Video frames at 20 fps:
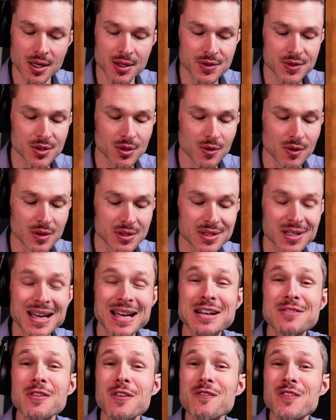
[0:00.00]
So it's
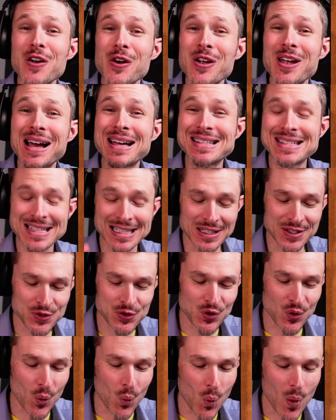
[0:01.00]
kind of a very
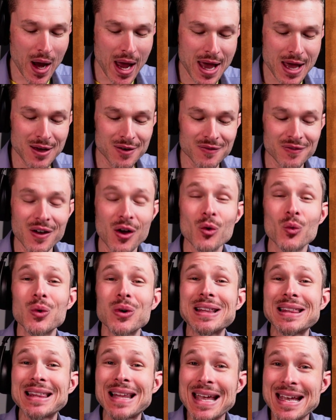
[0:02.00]
idealistic way of
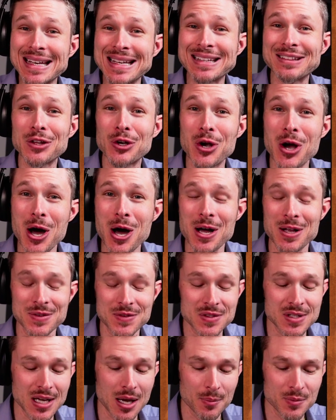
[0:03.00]
relating the
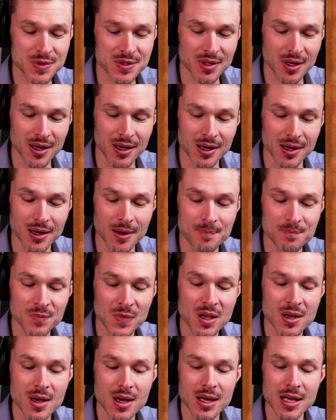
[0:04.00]
concept
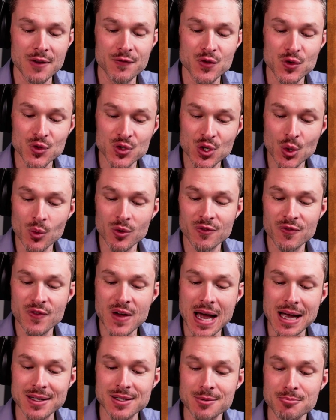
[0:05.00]
if you do in
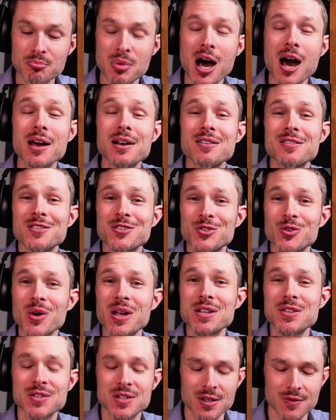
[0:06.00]
fact embody the
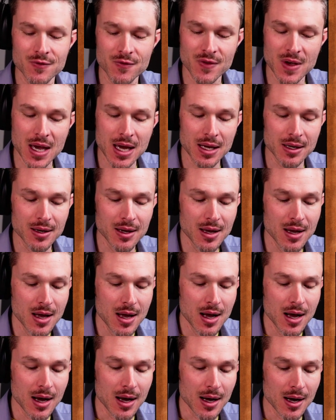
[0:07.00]
traits conveyed.
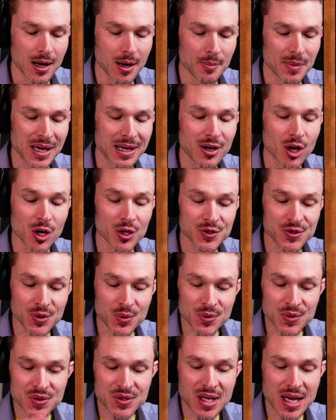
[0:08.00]
I'd also
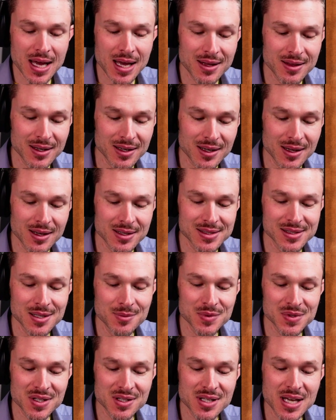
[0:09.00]
say that it
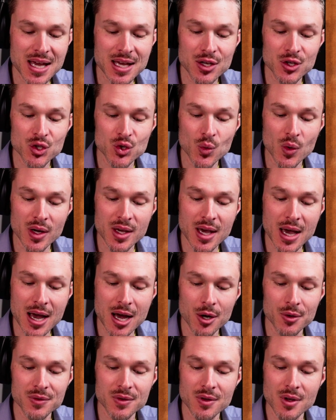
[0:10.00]
seems to take into
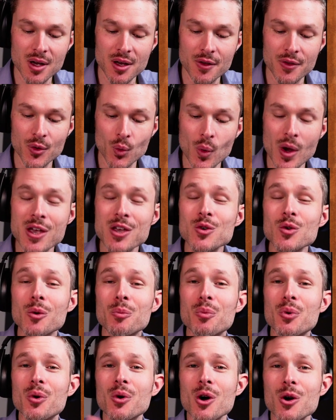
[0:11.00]
account the way you
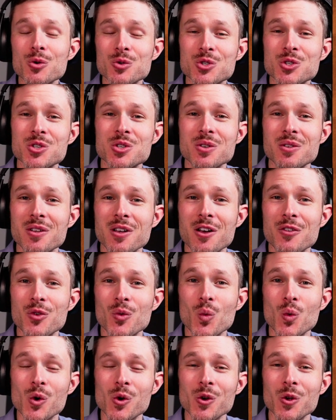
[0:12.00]
approach the
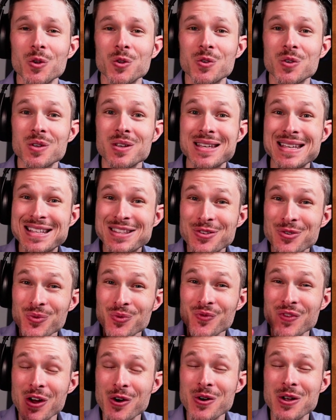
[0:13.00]
world in the
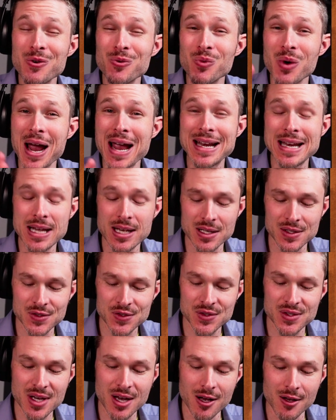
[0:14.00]
very writing
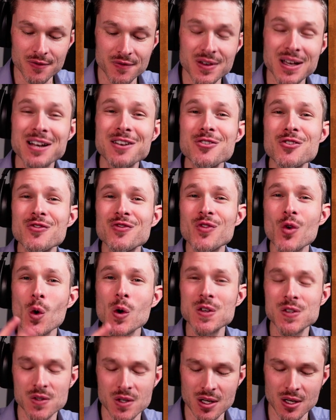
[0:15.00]
itself, kind of the
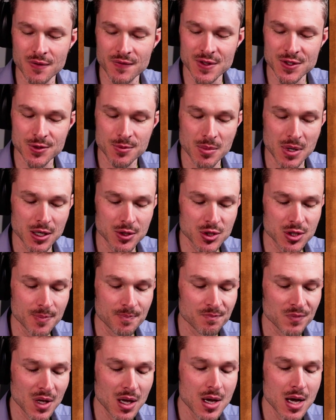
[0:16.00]
voicing of as much.
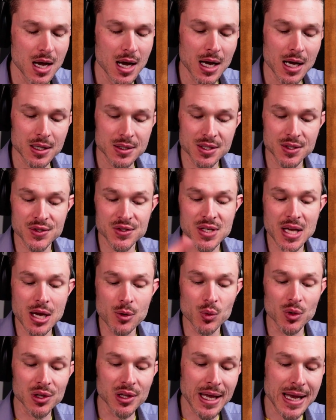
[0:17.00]
To say
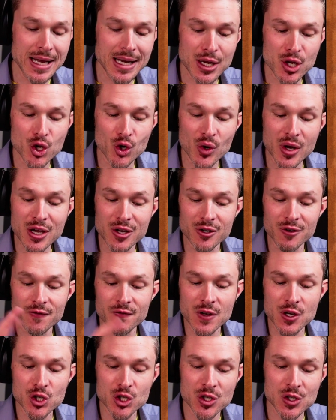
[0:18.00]
relating your inner
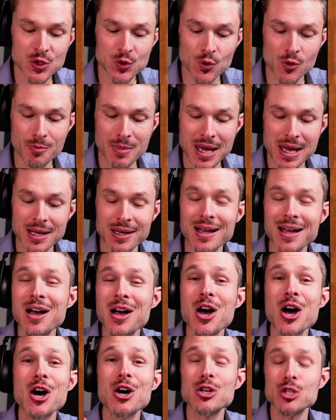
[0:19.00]
visions remain
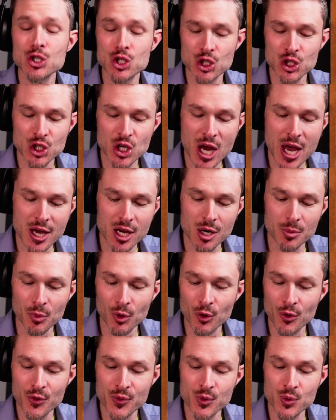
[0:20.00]

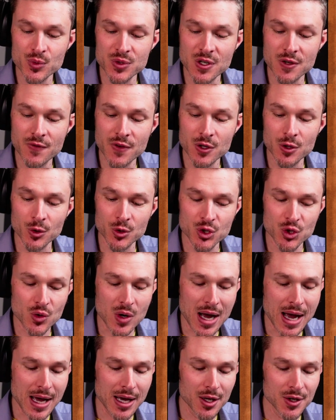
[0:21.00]
unshakable through difficult
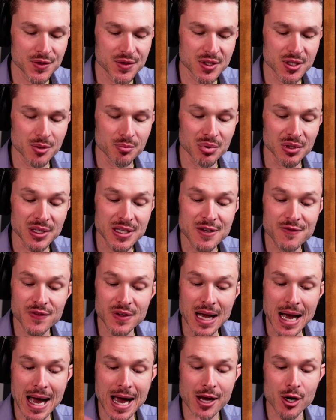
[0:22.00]
trials and a belief in
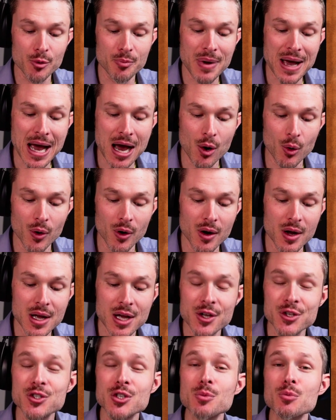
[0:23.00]
a higher power
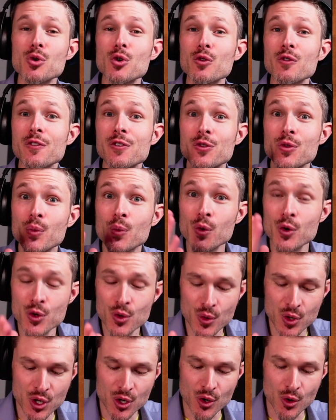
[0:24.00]
to move through
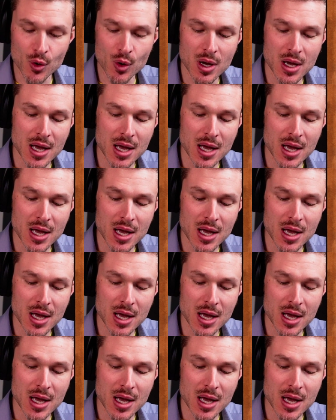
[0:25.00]
you